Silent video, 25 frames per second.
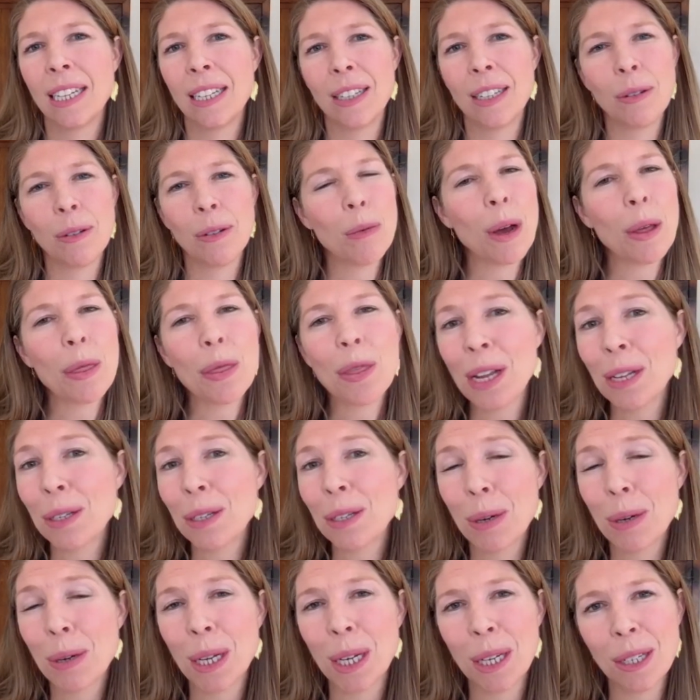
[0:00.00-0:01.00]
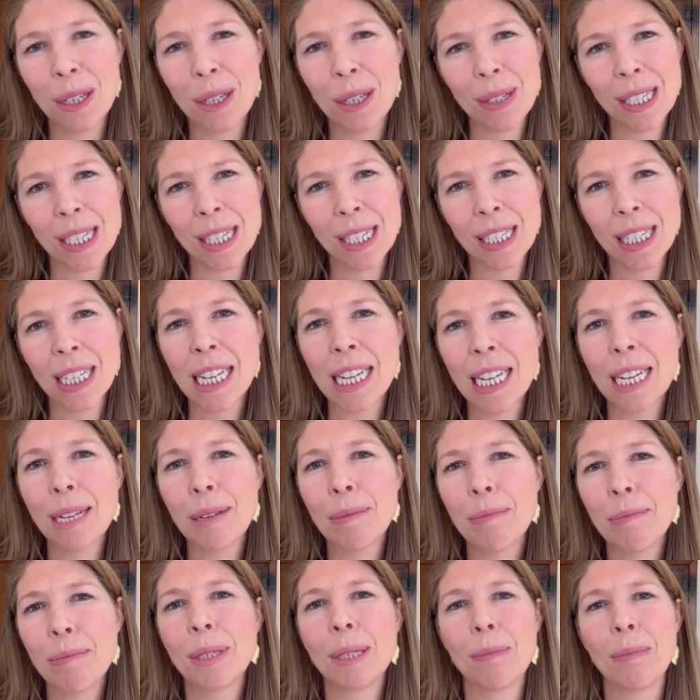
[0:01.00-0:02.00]
what things we're going to do as a
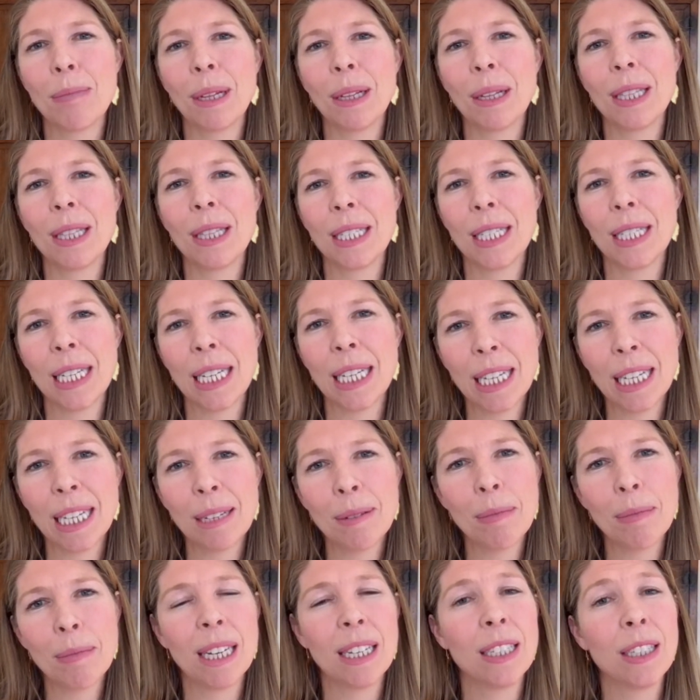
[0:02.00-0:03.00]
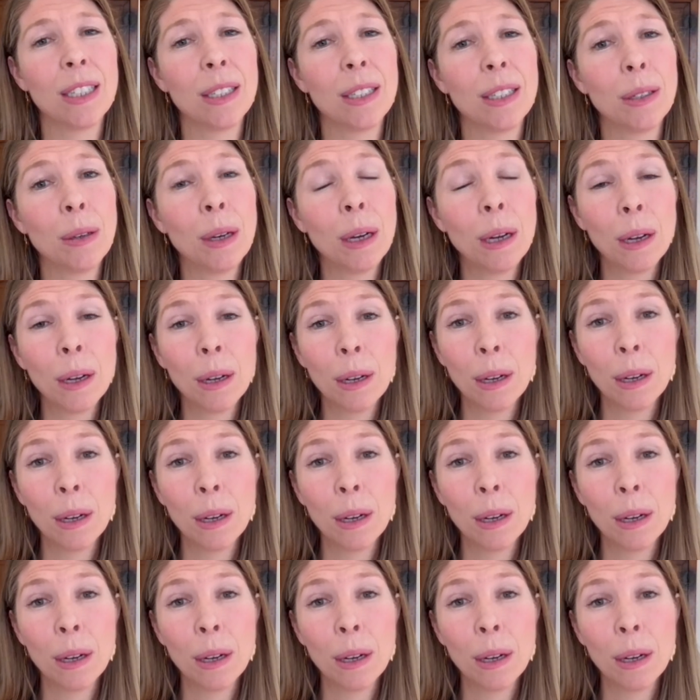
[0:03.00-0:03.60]
team to build the team and to